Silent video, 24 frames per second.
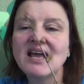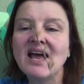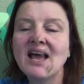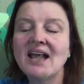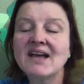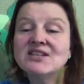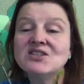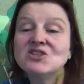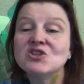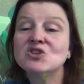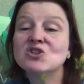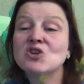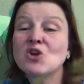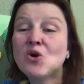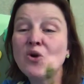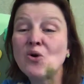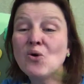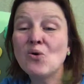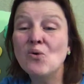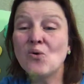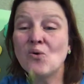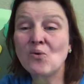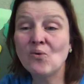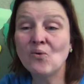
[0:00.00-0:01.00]
And so
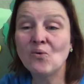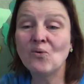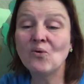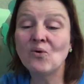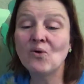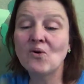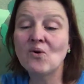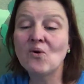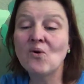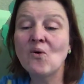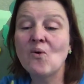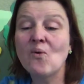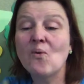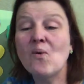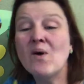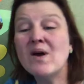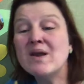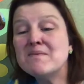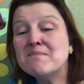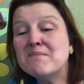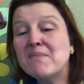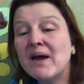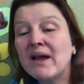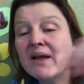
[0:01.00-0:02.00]

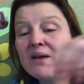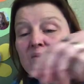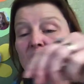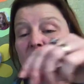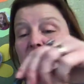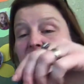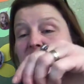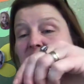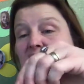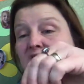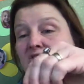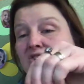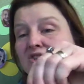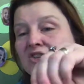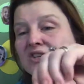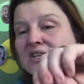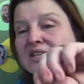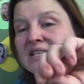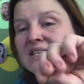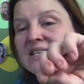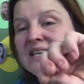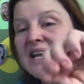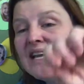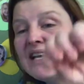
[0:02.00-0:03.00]
one by one,
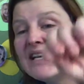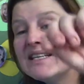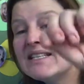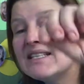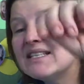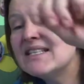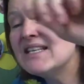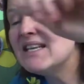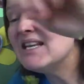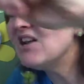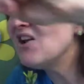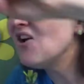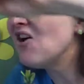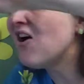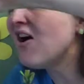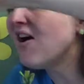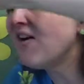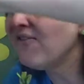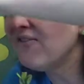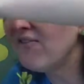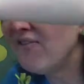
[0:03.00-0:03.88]
she'd take a seed off